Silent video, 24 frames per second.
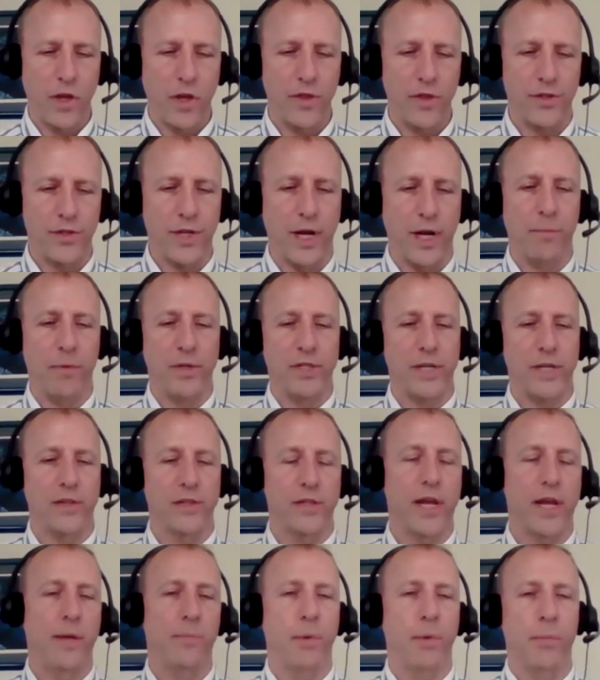the type of
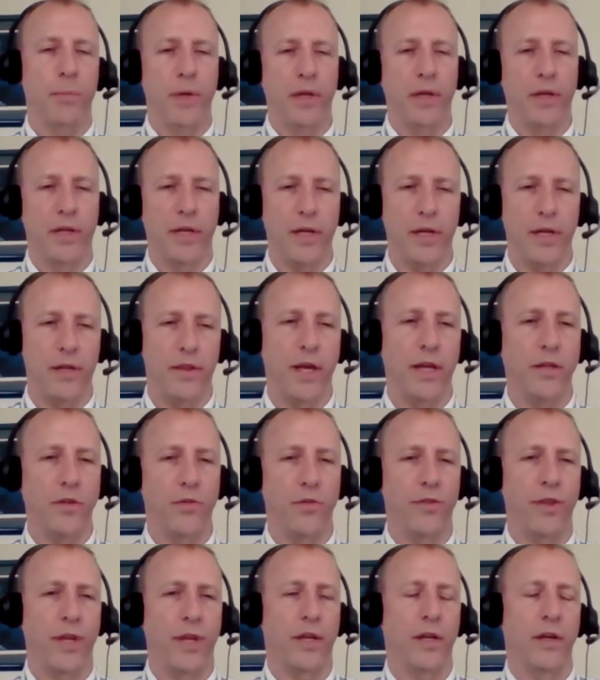test capability that you
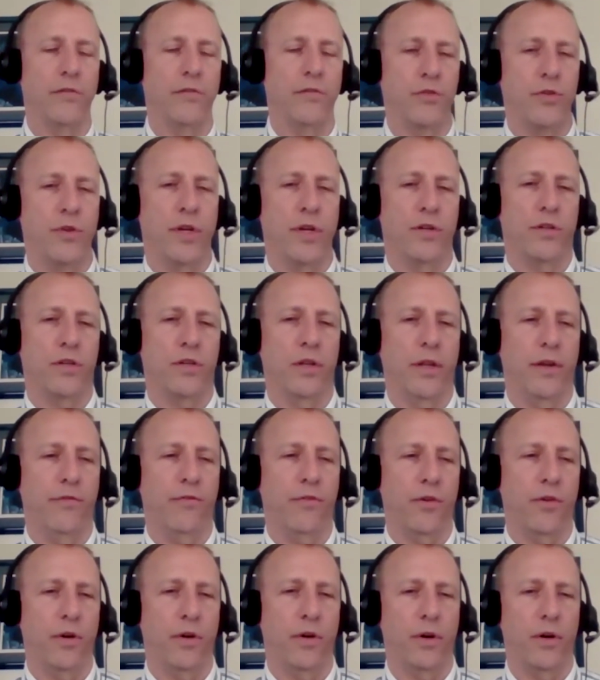think of traditionally
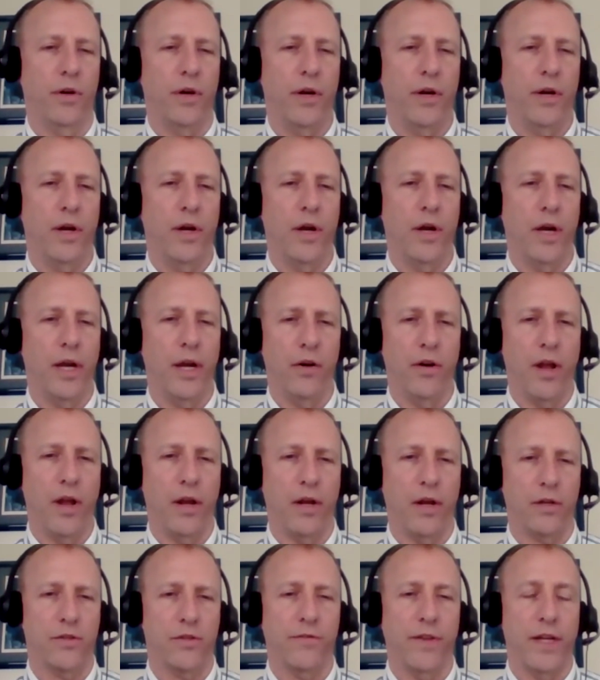for uh,
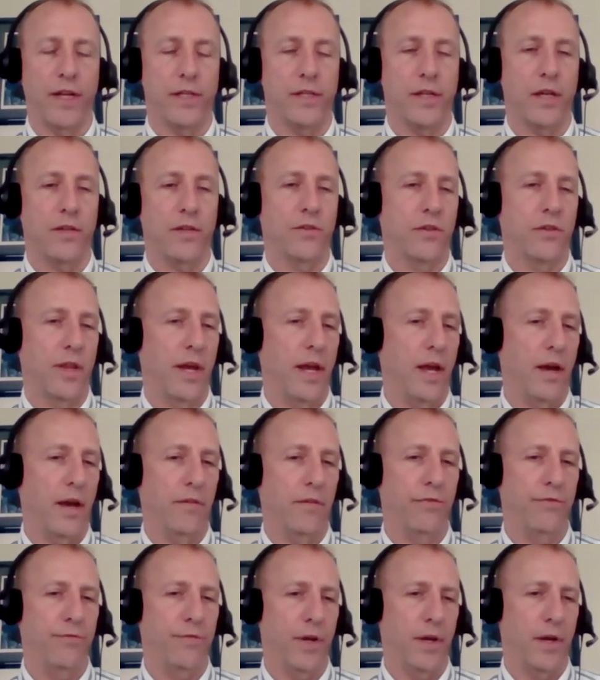aeronautics flight tests. So they
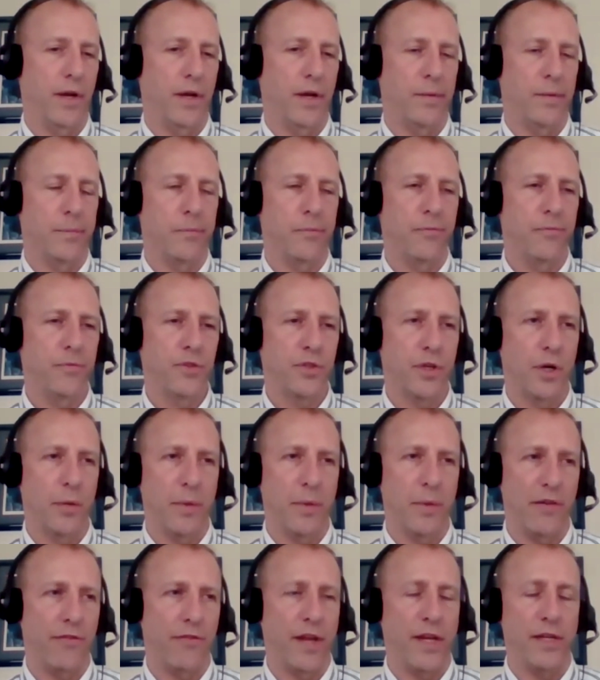have um, some
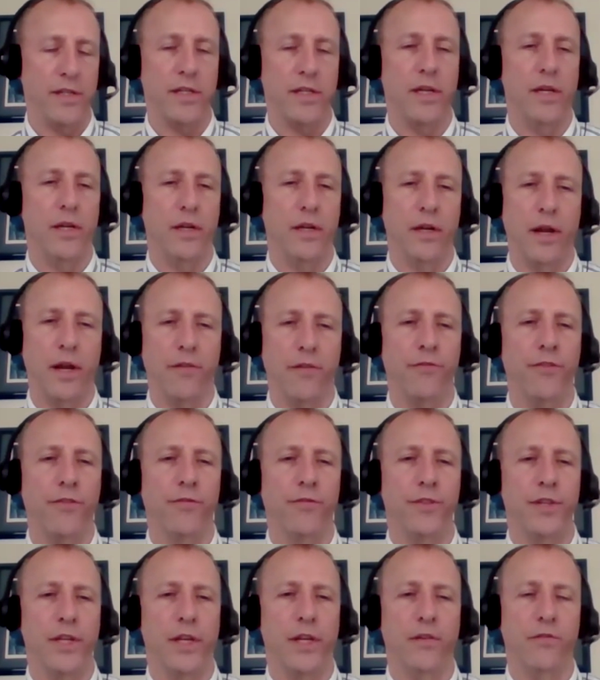F eighteen and F
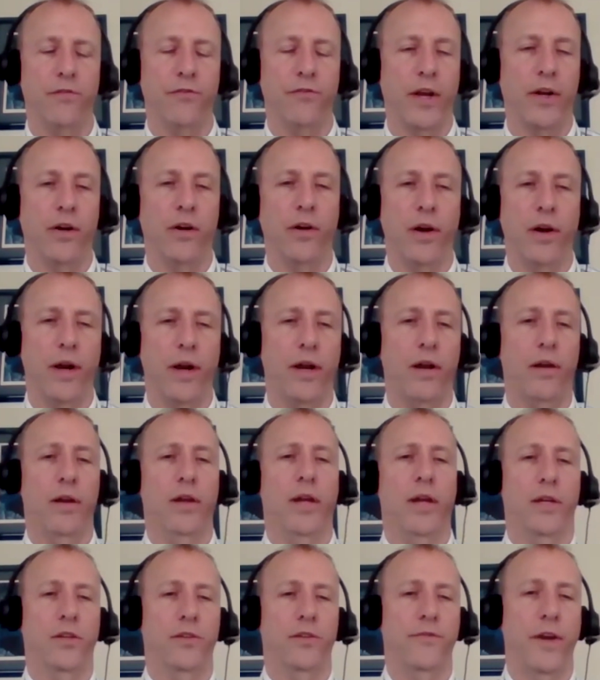fifteen fighter,
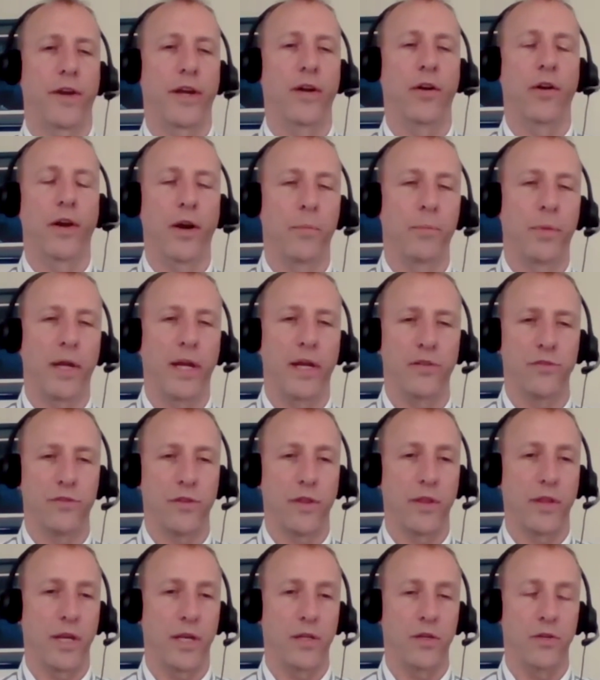ex-fighter airplanes
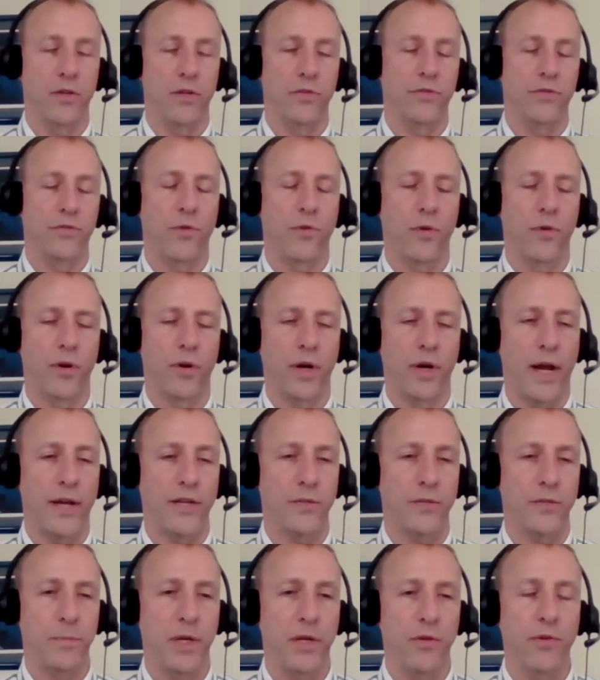that they use for
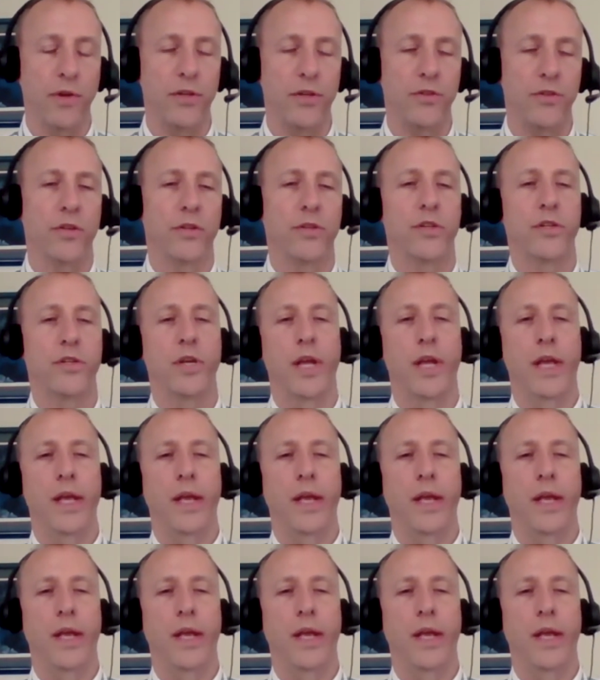high-speed research.